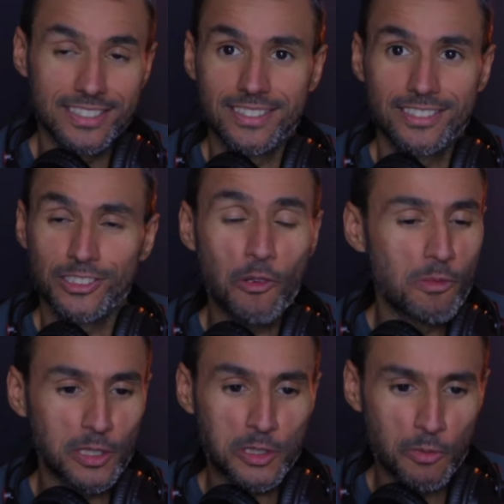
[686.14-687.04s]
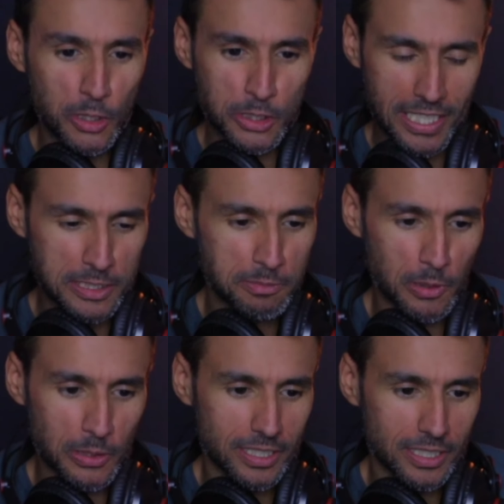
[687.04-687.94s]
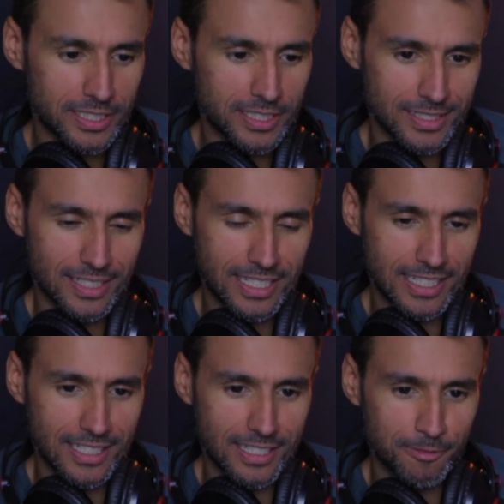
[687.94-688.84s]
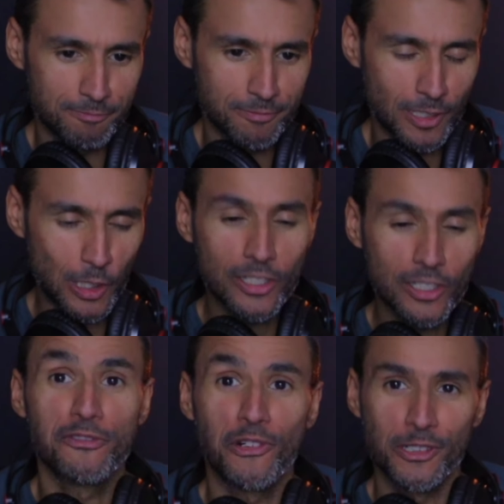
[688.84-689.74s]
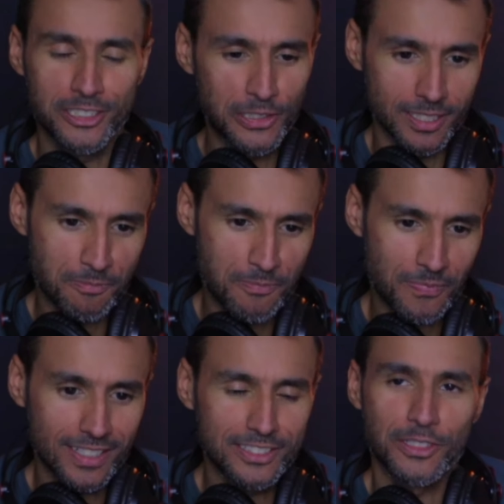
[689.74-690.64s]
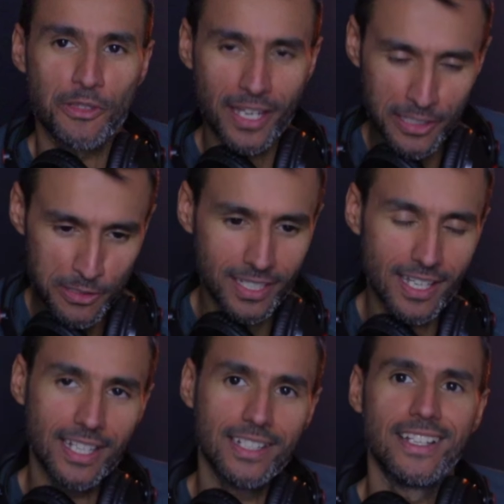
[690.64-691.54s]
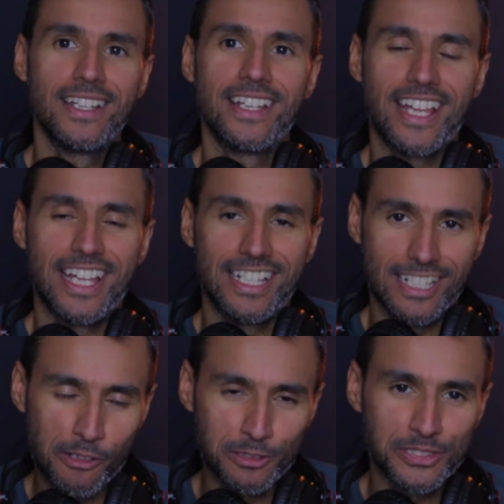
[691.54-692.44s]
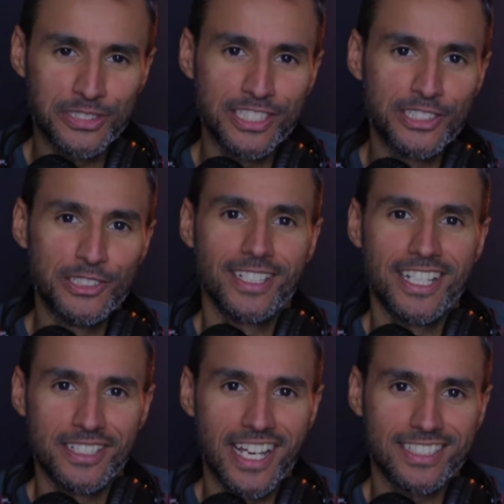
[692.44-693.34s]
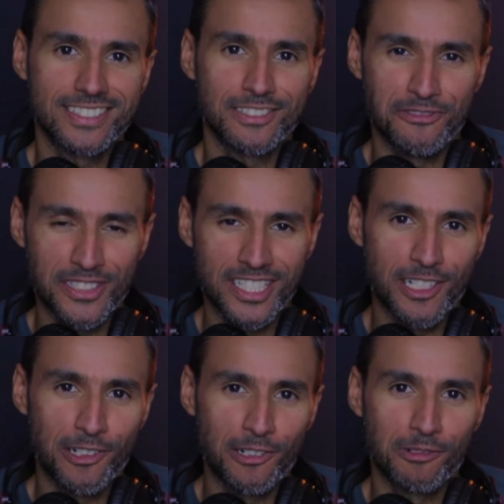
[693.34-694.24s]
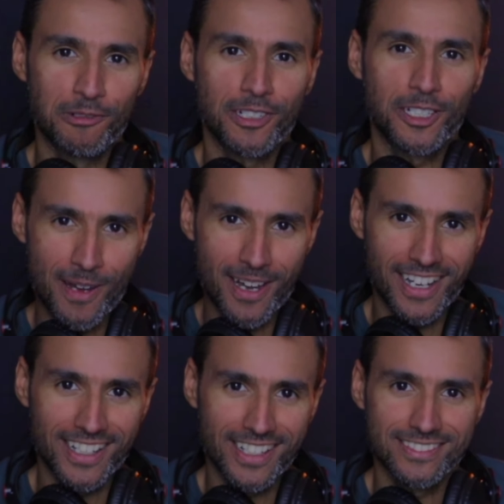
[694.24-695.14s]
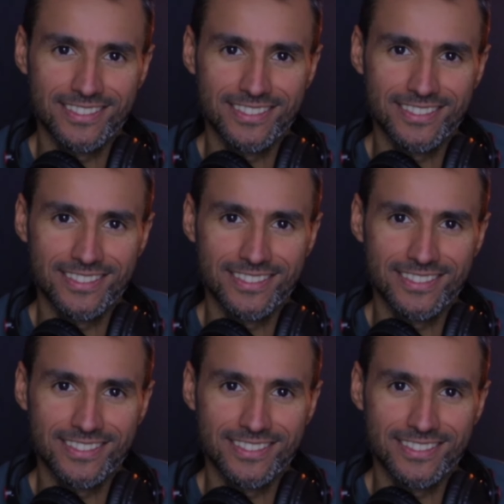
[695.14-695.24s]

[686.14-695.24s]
there's so much more to explore and uh, looking forward to it. So thank you again, and I will see you in the next video. Goodbye.